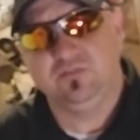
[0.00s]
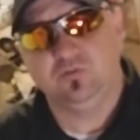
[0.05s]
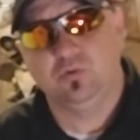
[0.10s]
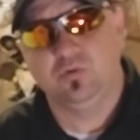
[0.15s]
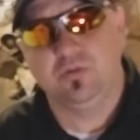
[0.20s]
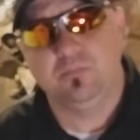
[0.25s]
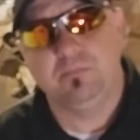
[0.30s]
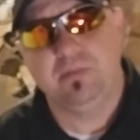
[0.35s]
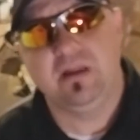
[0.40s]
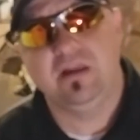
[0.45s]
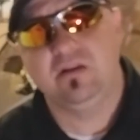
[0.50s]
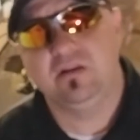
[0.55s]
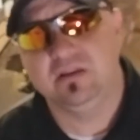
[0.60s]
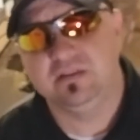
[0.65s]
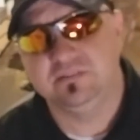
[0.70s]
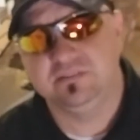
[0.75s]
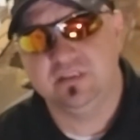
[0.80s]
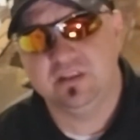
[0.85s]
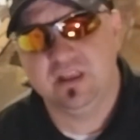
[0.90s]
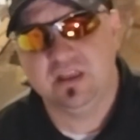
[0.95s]
or the
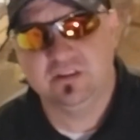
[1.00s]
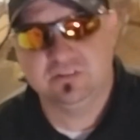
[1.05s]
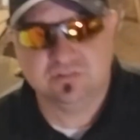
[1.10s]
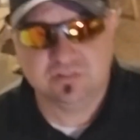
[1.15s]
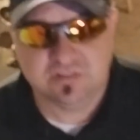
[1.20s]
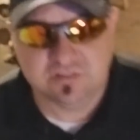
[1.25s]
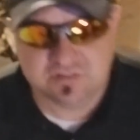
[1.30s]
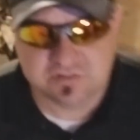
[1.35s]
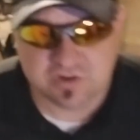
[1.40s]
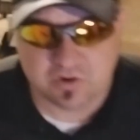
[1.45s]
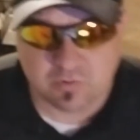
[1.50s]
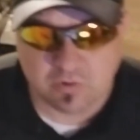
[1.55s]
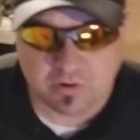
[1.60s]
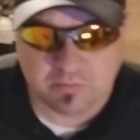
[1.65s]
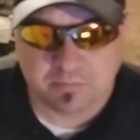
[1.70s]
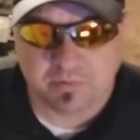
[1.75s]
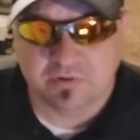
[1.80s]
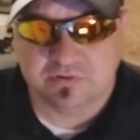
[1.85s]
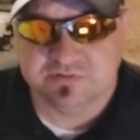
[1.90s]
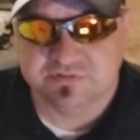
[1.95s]
berries that actually show
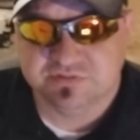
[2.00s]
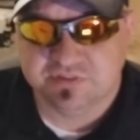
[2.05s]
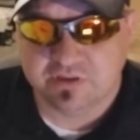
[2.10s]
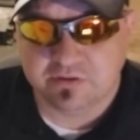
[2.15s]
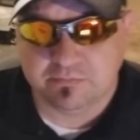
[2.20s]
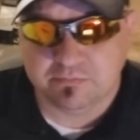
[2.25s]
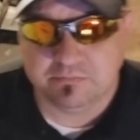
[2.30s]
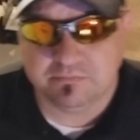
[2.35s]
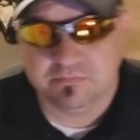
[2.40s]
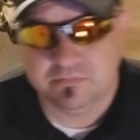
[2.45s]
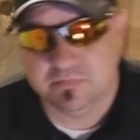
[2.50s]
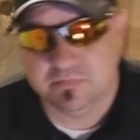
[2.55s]
up on some